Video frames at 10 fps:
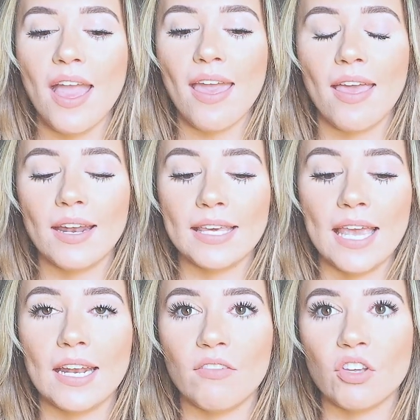And
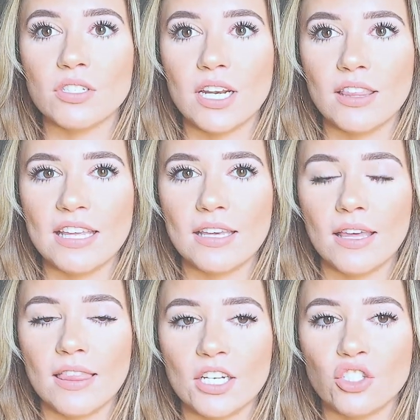again, if there's
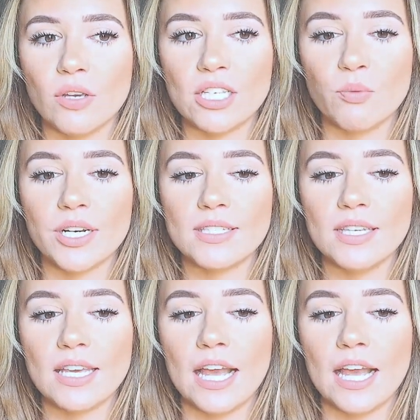anything that you guys want to see,